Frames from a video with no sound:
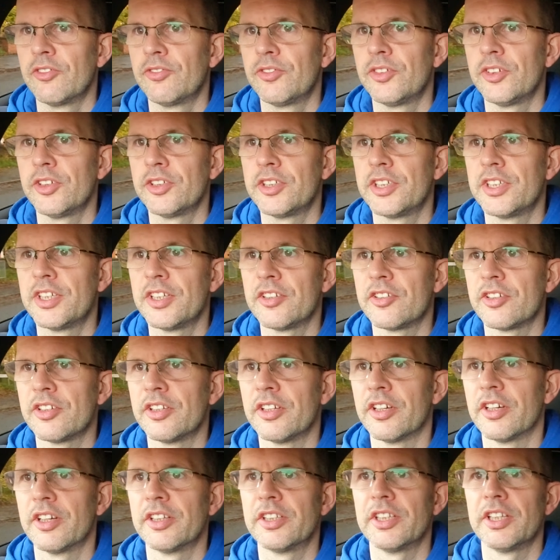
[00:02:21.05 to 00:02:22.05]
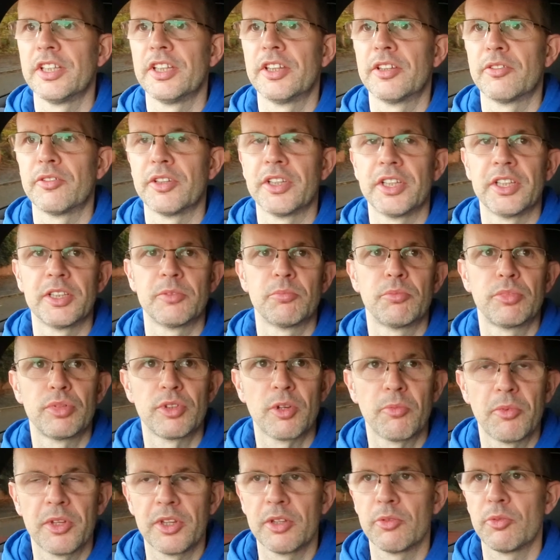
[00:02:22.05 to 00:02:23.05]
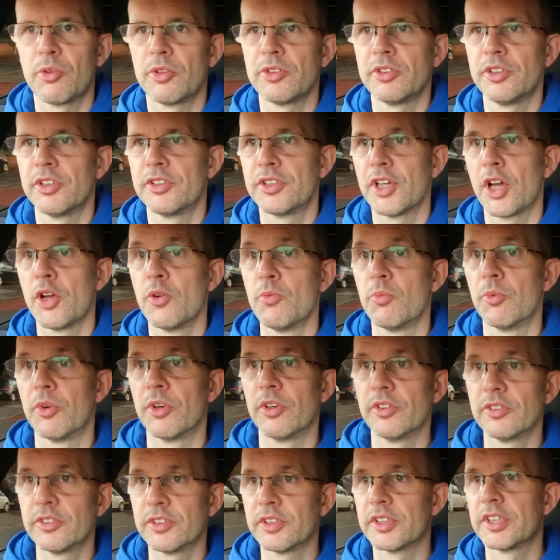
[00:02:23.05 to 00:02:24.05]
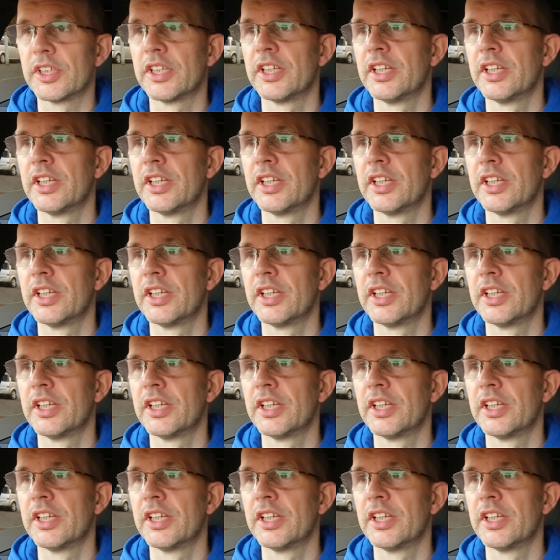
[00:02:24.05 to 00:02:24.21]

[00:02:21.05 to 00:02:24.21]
first edition ID3 is probably the one you don't want